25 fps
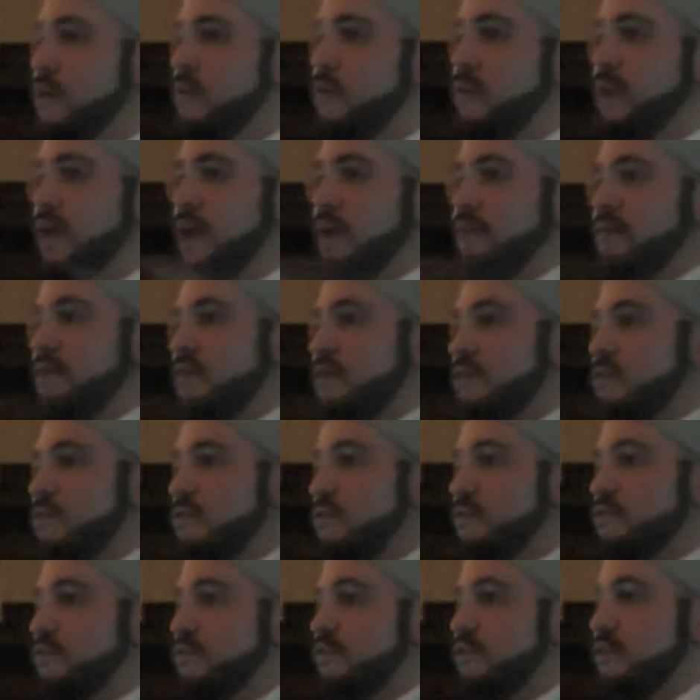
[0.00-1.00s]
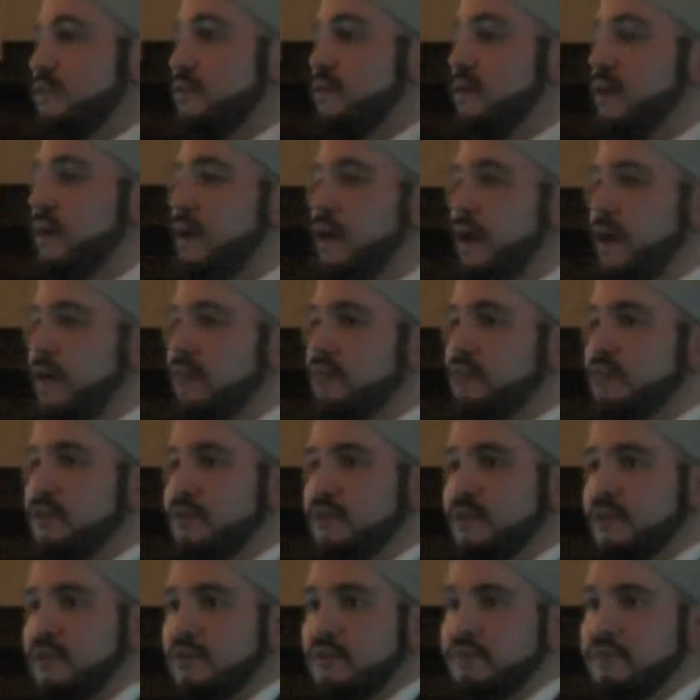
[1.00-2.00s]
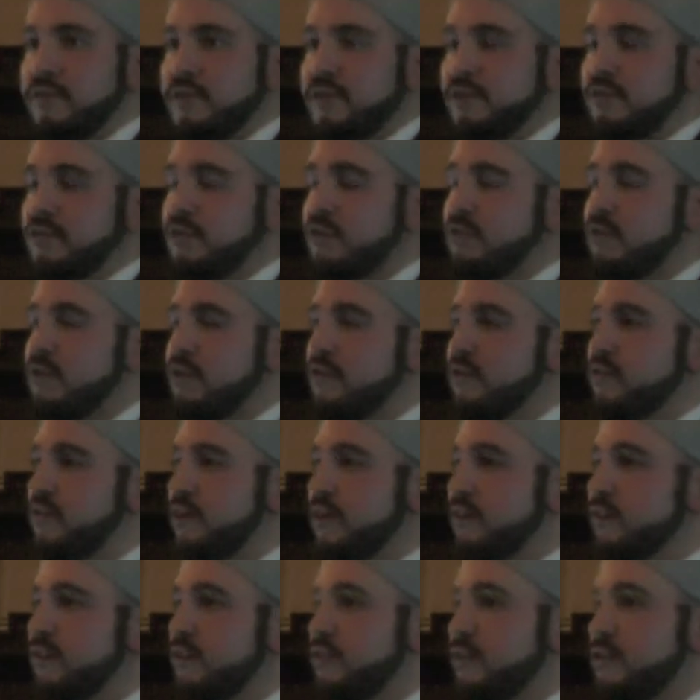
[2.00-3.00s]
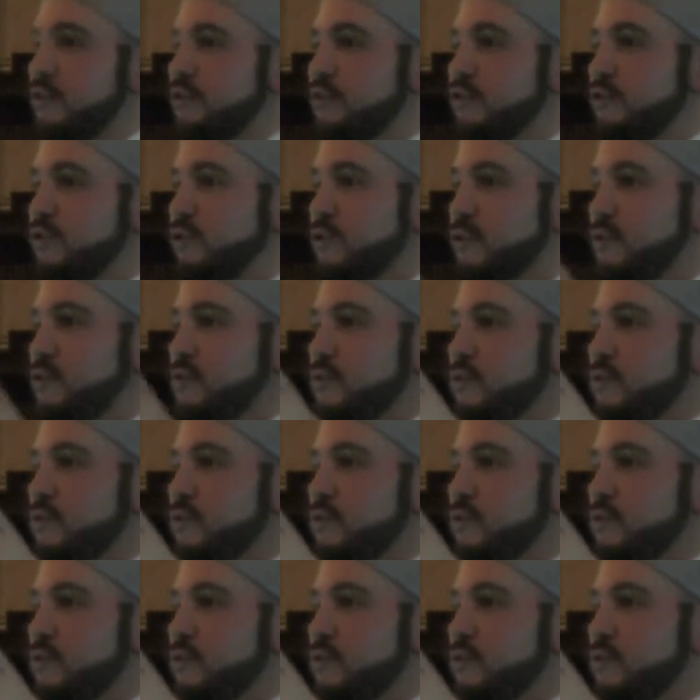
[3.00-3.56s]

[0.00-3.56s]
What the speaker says: We have our courts, you know. As the verse of the Quran says, you know, to you